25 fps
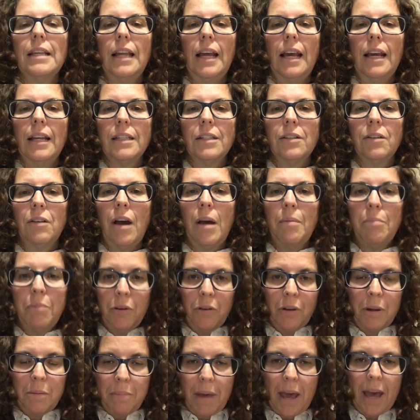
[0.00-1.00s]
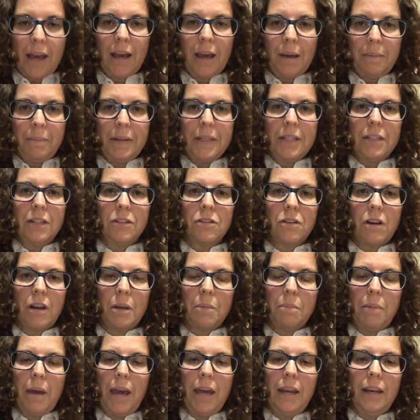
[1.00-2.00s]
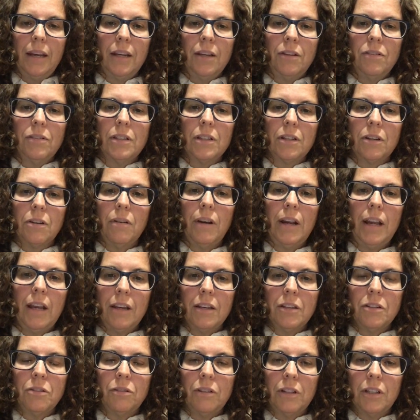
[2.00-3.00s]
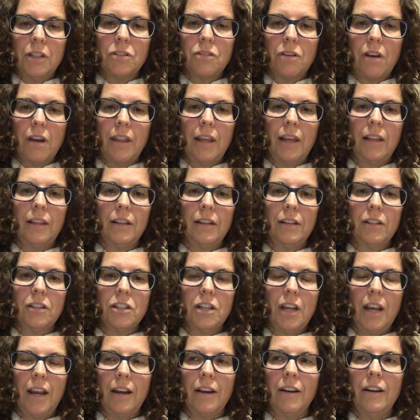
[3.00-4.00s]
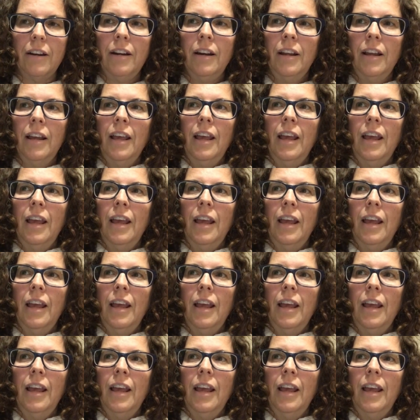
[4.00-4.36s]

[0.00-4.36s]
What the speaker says: I had to upload it back up into Drawing Pad and use the crayon tool and draw that little chair.